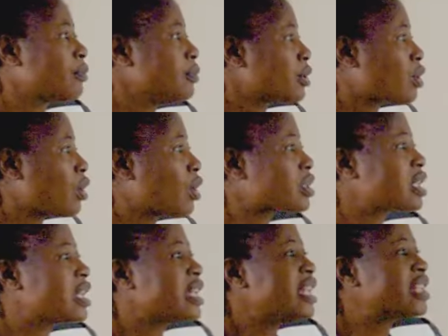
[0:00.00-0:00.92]

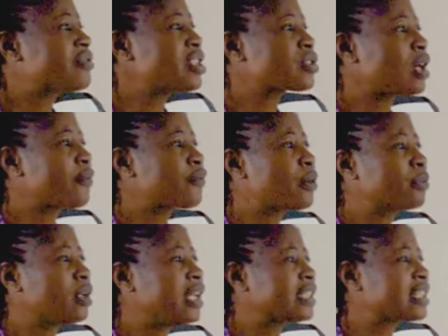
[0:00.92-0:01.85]
because it results from
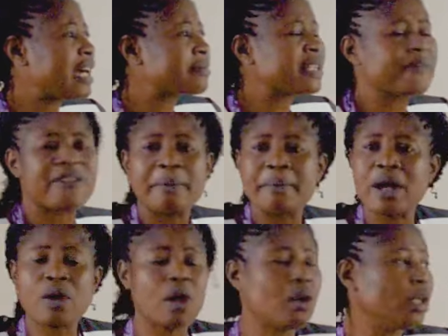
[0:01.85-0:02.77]
knowledge gaps in
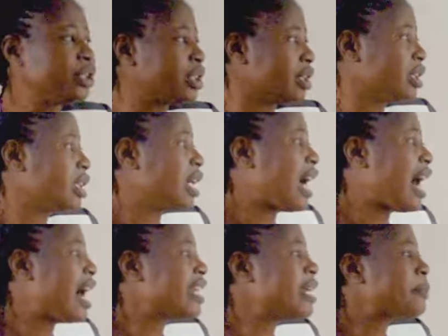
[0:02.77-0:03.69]
pharmacology
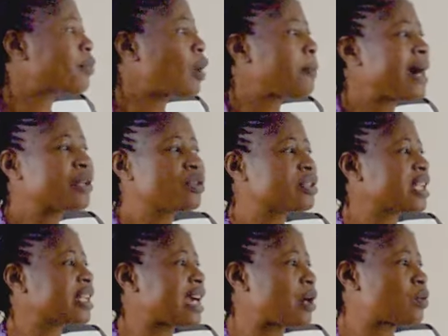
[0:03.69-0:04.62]
and improper
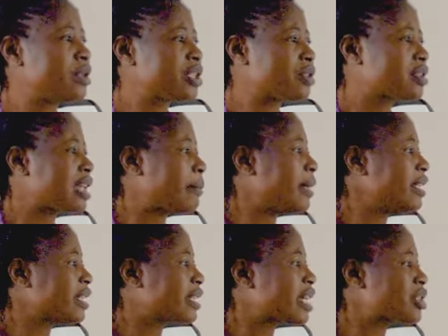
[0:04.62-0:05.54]
dosage calculations and
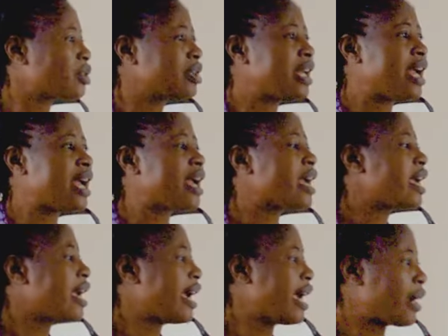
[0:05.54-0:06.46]
medication
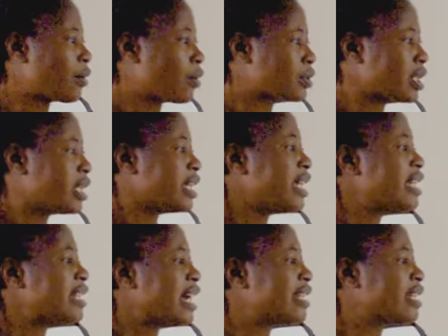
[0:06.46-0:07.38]
errors,
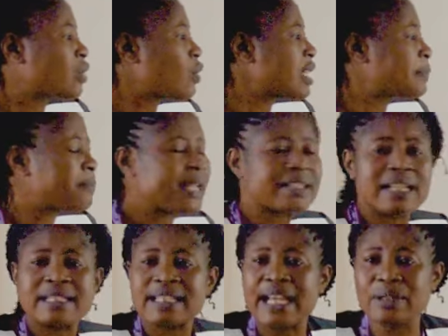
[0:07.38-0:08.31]
inadequate
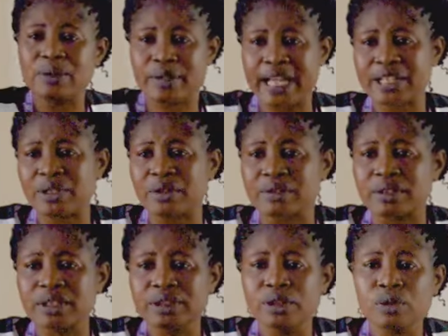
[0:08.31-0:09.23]
patient
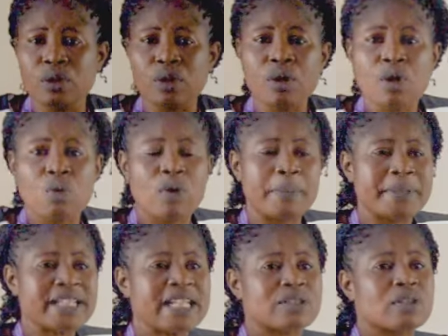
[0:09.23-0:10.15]
education. You know, when
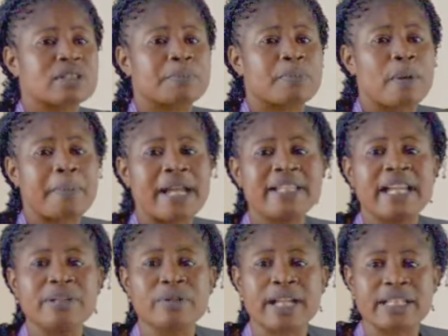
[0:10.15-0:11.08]
patient is not properly
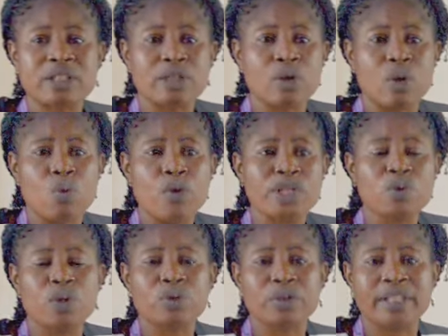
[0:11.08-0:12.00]
educated on which
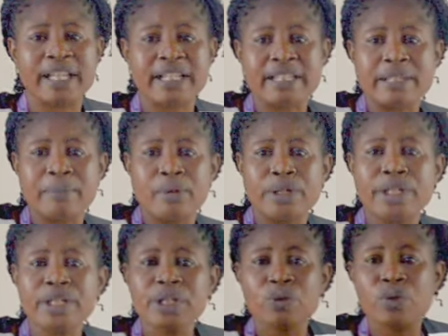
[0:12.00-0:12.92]
one to take in the
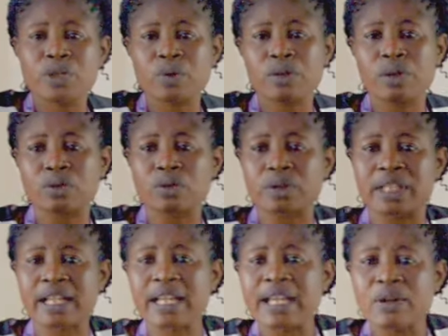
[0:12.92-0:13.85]
morning, which one not to
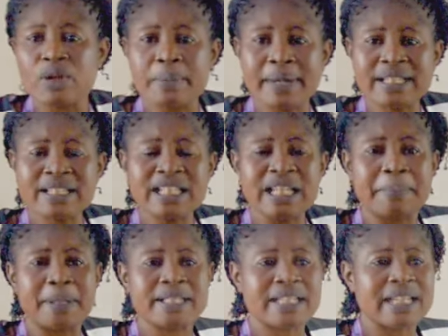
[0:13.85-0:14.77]
take. Imagine a
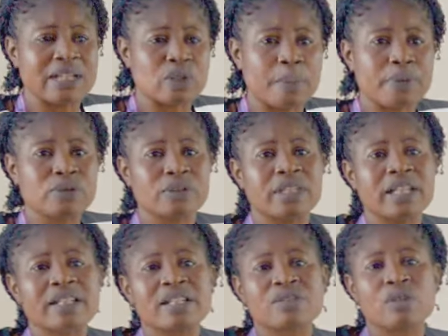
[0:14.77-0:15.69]
patient that's supposed to
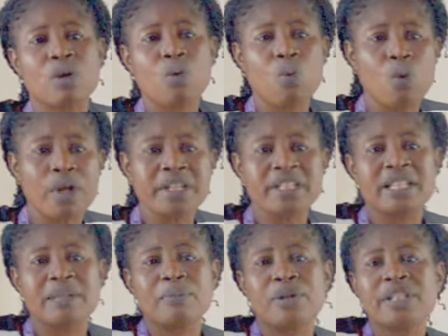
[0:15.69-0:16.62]
take a drug one in
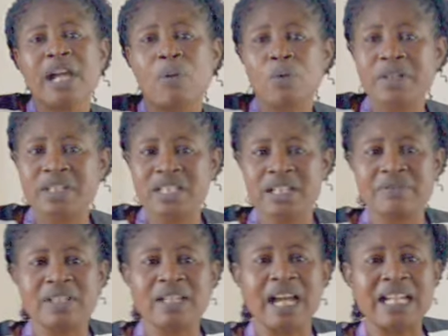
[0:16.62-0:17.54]
the morning and one in the
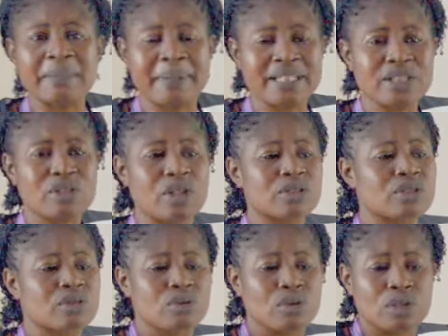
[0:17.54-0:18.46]
evening, and the person
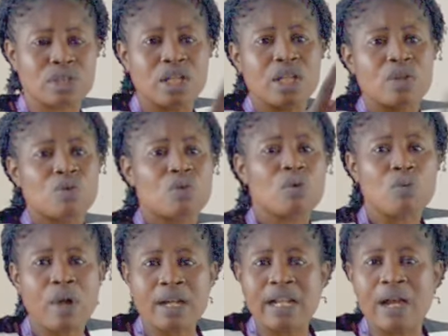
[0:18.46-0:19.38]
just wrote
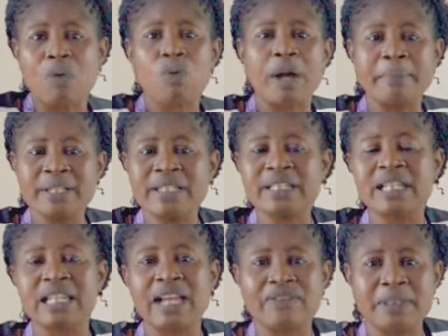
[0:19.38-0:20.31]
one and one,
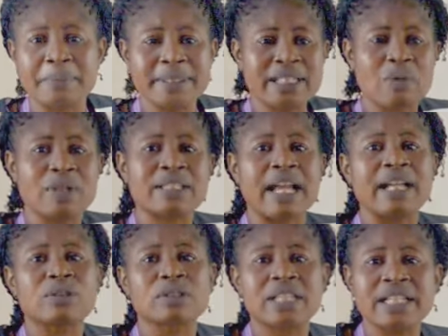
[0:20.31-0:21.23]
meaning 11. The patient went
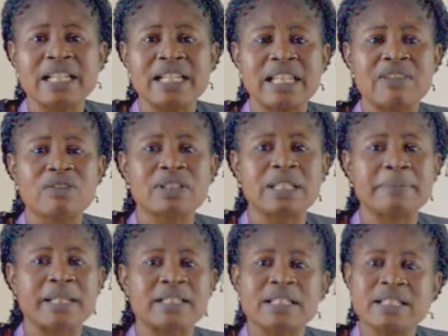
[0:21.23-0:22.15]
ahead to take 11
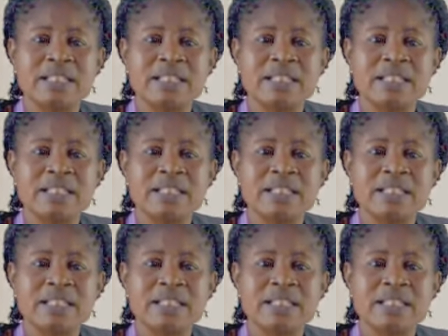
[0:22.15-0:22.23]
tablets.